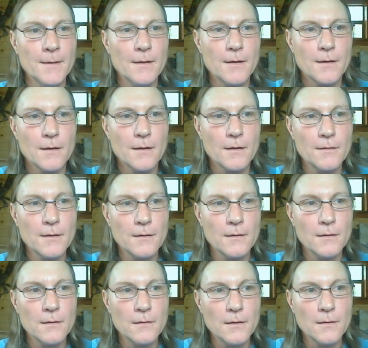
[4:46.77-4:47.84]
uh,
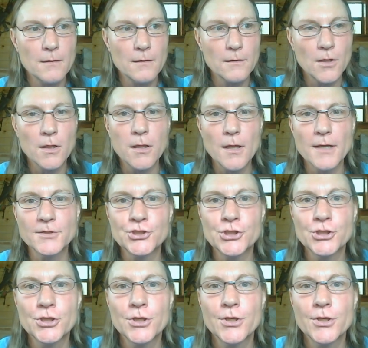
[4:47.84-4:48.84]
the, the clutch